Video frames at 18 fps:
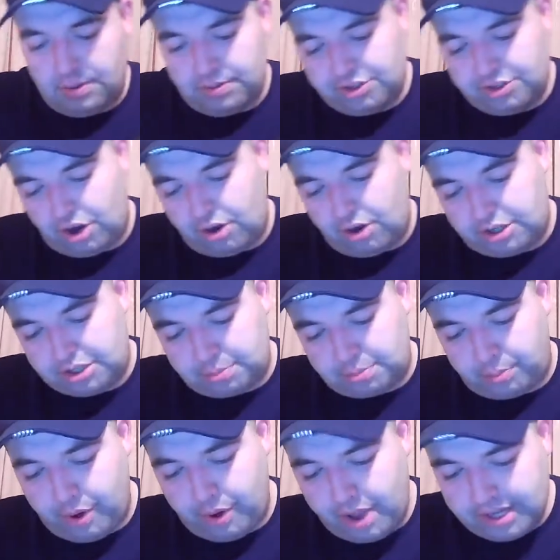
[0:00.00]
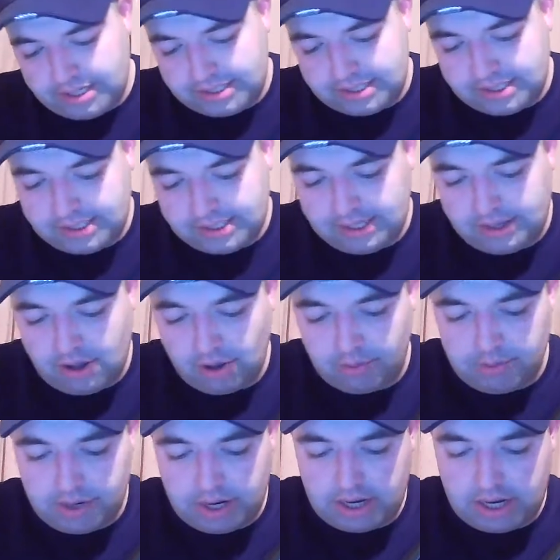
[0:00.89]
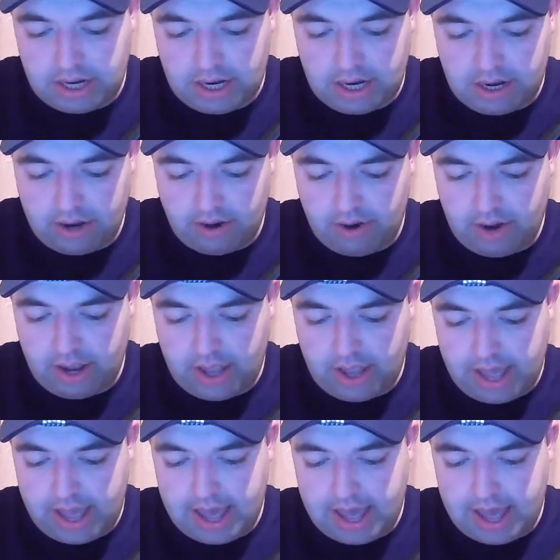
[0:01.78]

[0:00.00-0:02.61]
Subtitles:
Shortest price coming in here.